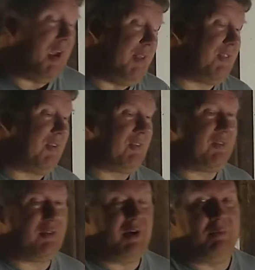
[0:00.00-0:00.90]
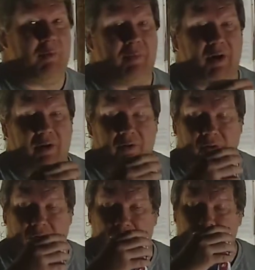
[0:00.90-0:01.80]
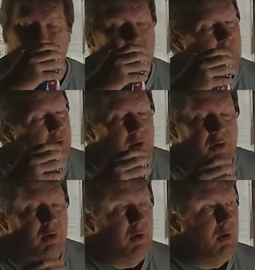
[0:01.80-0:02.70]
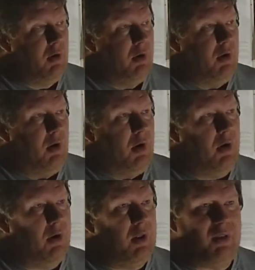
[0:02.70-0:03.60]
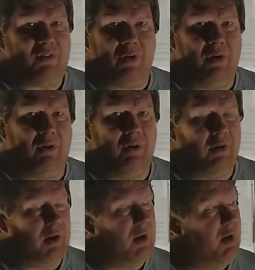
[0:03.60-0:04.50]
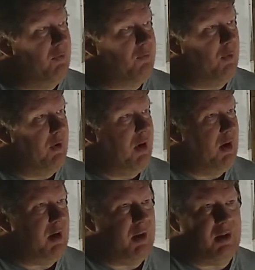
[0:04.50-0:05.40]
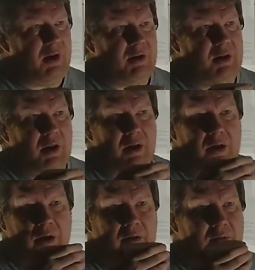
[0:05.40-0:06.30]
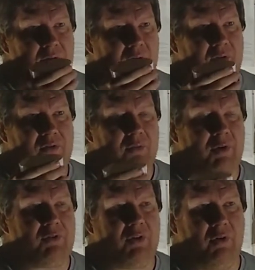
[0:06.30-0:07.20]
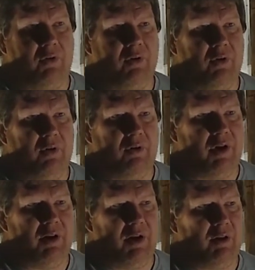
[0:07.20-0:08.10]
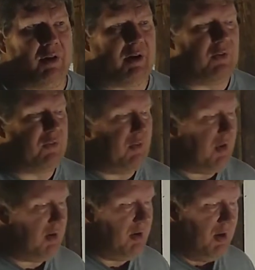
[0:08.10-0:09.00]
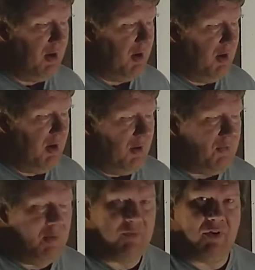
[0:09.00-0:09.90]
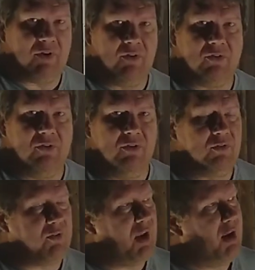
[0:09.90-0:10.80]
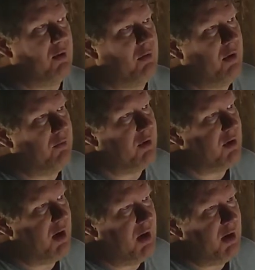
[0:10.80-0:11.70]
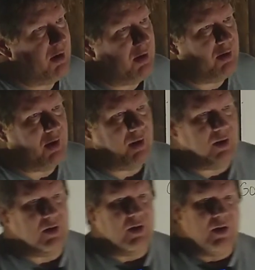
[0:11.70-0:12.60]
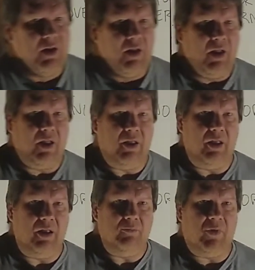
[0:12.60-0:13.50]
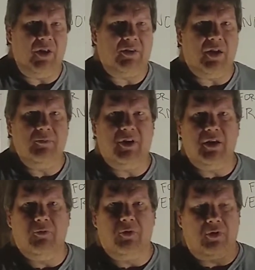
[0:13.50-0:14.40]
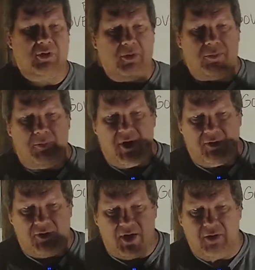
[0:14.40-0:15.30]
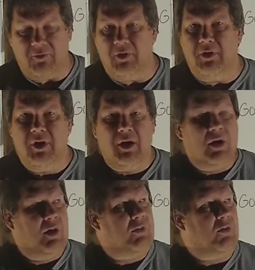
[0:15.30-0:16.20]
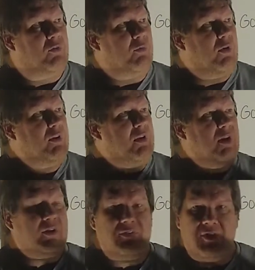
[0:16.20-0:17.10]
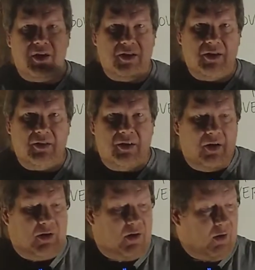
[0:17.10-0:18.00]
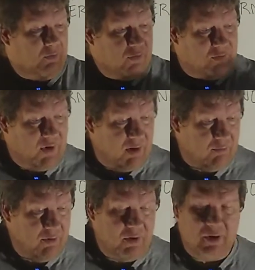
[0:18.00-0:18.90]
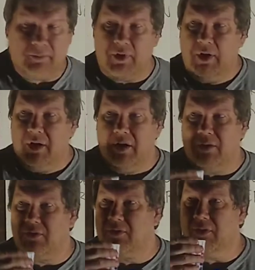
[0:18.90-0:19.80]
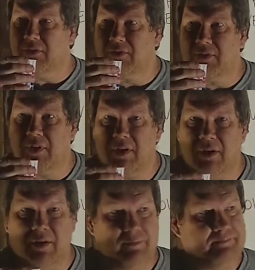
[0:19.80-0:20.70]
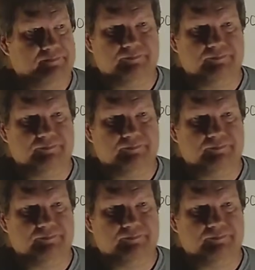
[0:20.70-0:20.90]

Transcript: That's extreme, apparently. Oh, that's all I really got for you. You know, so much going on right now. Like I said, it seems like there's a new scandal every day, and and by the time you get worked up about that one, there's one the next day that covers that one up. It's just it'll